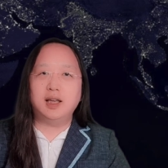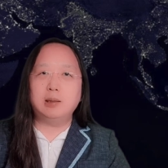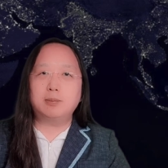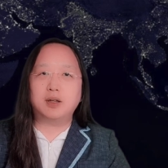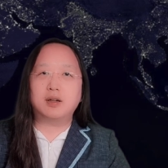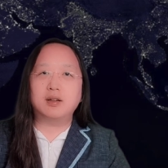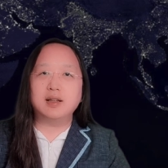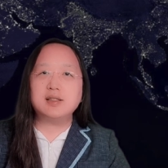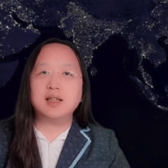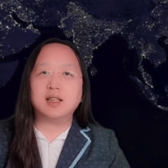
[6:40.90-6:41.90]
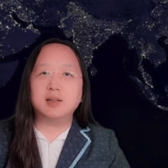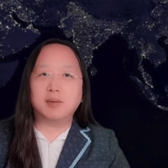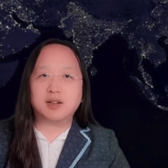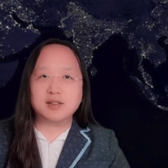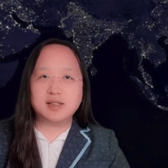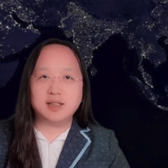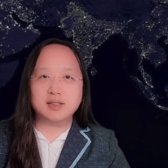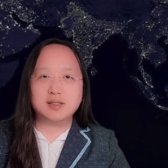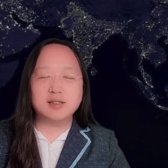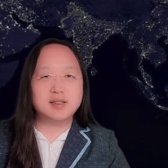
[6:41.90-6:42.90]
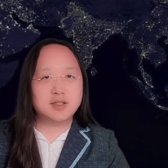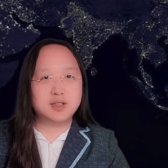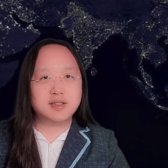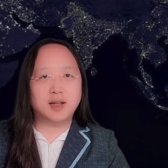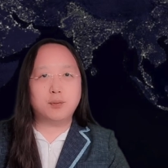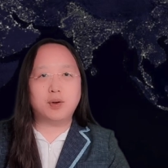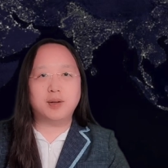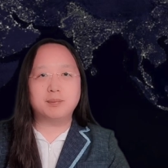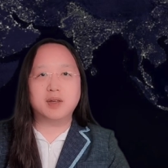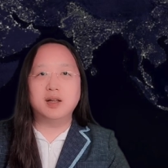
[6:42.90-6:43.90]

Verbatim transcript: in pluralistic democracies such as Taiwan,